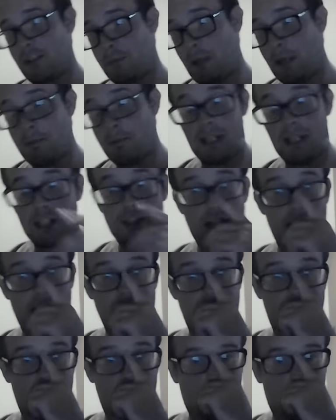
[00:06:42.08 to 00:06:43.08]
There's been a big
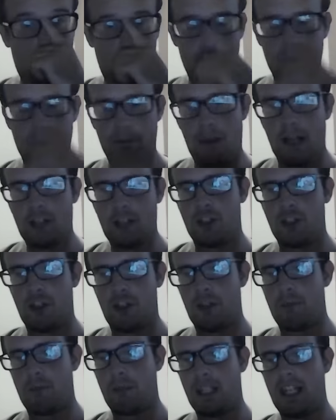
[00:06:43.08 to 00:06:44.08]
change at the club, as I mentioned
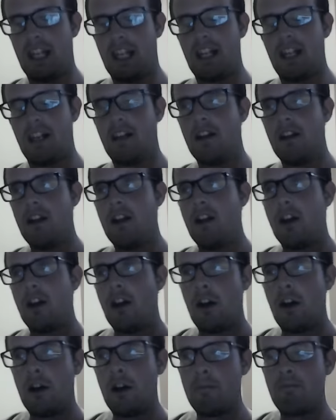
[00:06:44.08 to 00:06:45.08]
at the beginning.
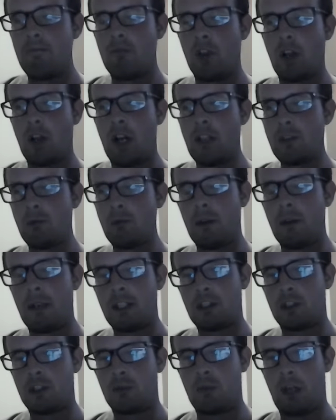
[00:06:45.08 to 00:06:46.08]
I just want to
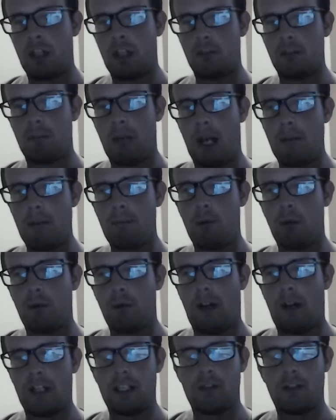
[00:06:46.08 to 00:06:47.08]
ask as well, as a Blackpool
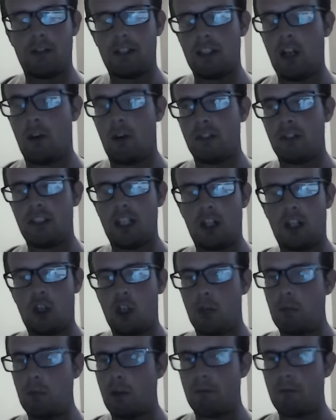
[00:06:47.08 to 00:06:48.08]
fan, you're obviously a
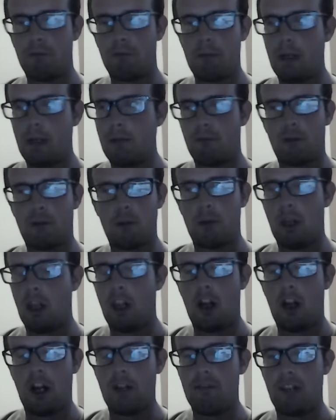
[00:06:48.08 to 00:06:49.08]
club who've been through a
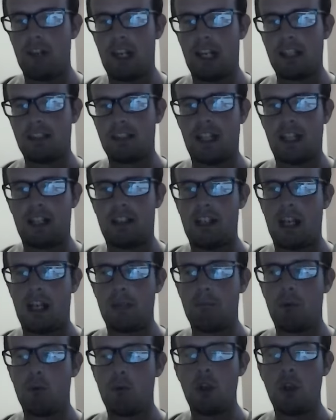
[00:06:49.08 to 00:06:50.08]
lot in the last
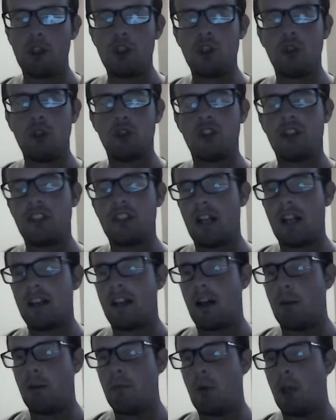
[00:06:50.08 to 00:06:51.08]
decade, but what's your
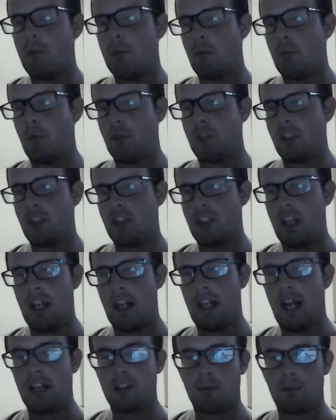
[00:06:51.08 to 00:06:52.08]
standout moment, would you
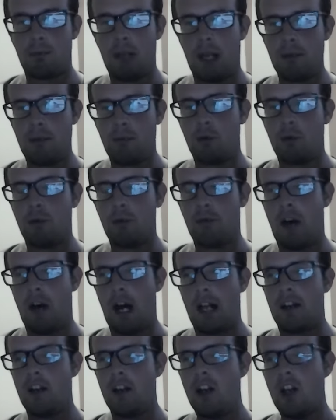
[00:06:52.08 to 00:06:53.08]
say, as a Blackpool
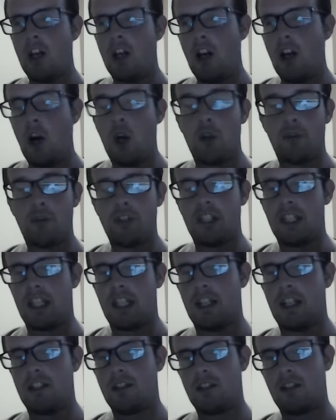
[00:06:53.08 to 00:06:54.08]
fan over the
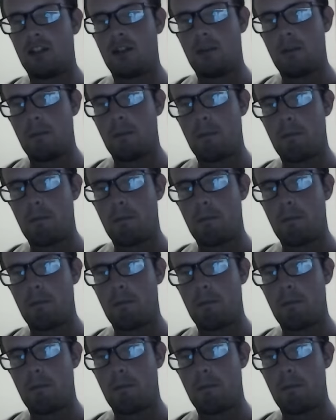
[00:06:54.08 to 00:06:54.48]
years?